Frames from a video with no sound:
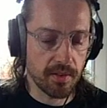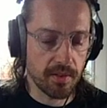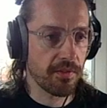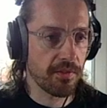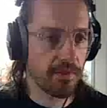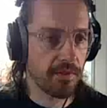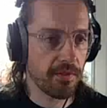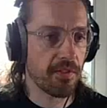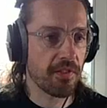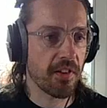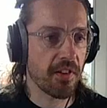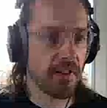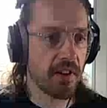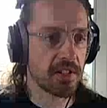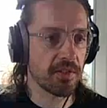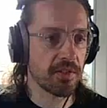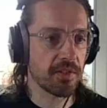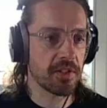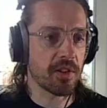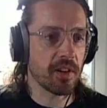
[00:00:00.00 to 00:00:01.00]
faster.
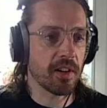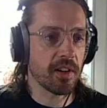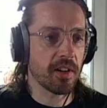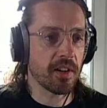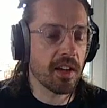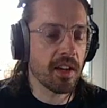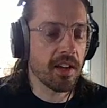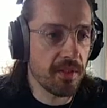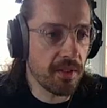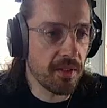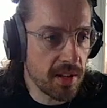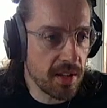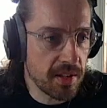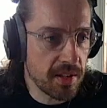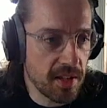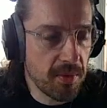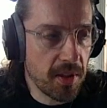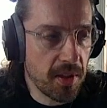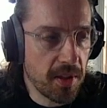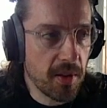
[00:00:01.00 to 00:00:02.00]
It's got like there's
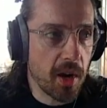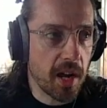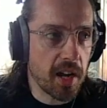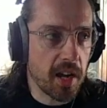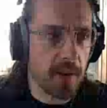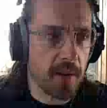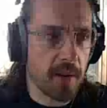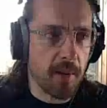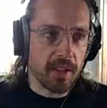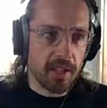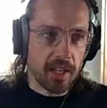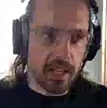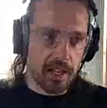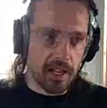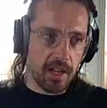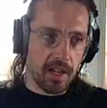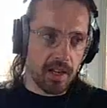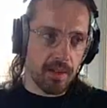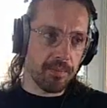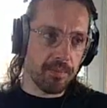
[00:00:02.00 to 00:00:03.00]
something weird about
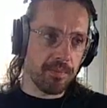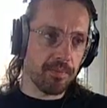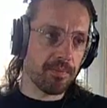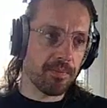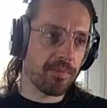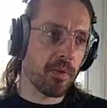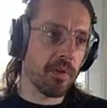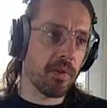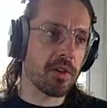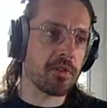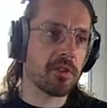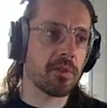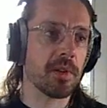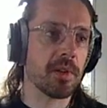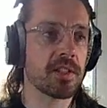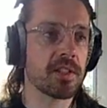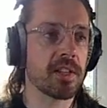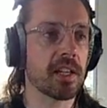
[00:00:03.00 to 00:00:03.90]
the 300 millisecond